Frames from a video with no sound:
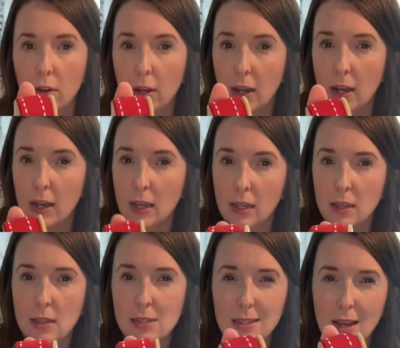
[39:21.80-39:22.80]
okay?
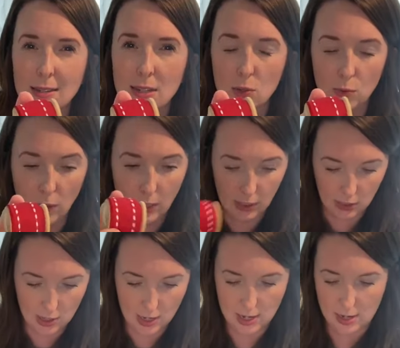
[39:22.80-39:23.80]
This size is really
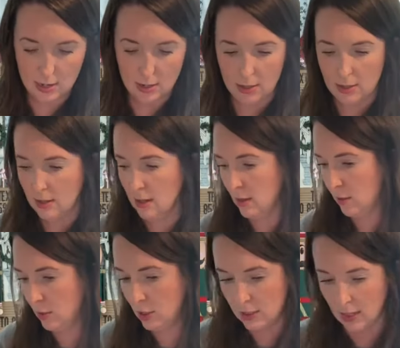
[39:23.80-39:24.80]
good.
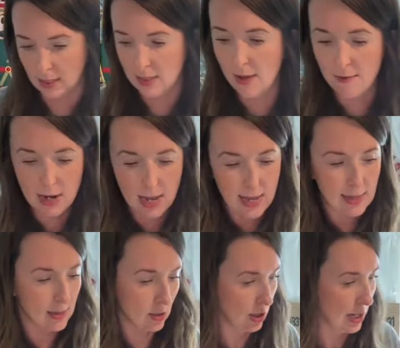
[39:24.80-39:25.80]
Just like
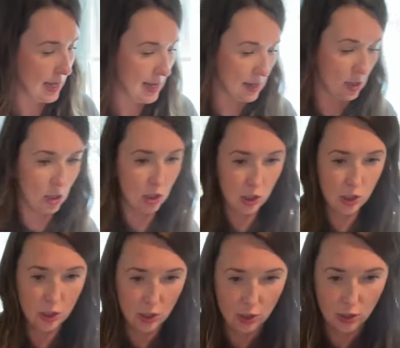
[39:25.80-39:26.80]
7/8 or 1
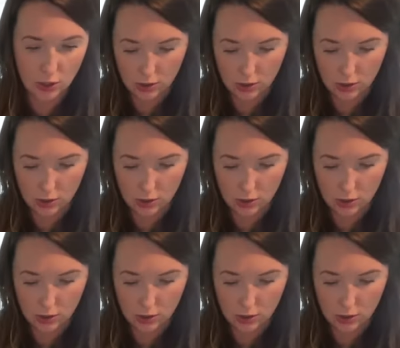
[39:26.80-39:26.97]
inch.